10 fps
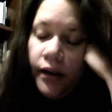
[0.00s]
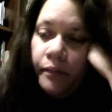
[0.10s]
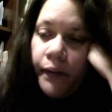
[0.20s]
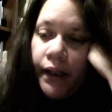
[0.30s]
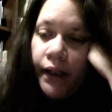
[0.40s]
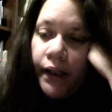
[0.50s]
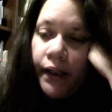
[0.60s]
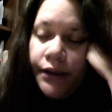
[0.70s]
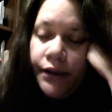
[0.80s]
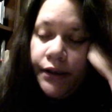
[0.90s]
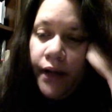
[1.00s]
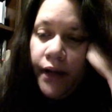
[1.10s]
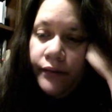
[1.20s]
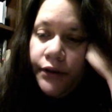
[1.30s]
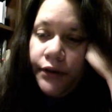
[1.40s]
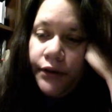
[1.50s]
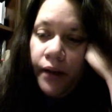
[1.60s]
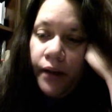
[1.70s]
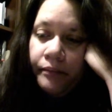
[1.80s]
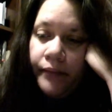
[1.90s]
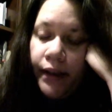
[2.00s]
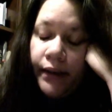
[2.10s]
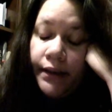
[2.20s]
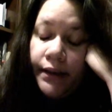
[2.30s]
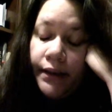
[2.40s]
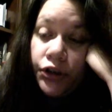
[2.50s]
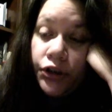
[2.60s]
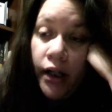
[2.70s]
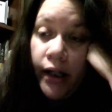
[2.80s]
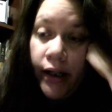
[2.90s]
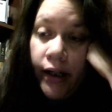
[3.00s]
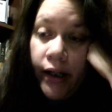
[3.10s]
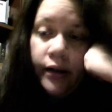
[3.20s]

But I do have to, at least try